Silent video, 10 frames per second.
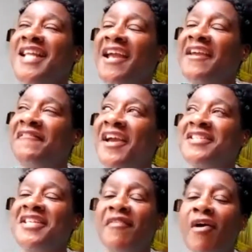that
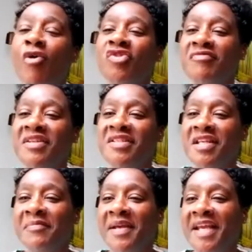effective
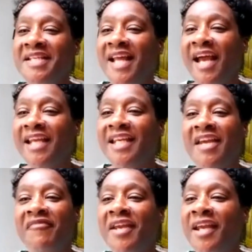altruism, it's that
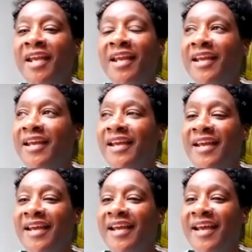giving
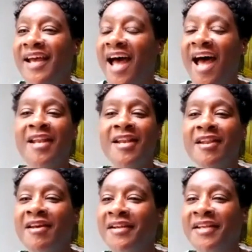and
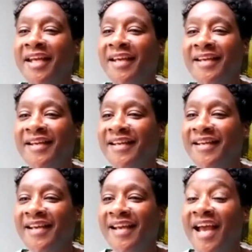learning,
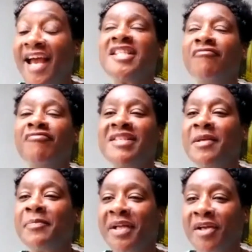it's that
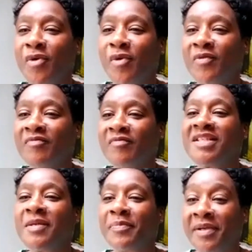reciprocal
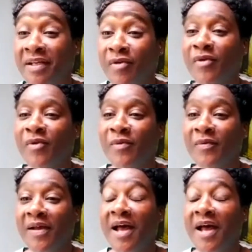enterprise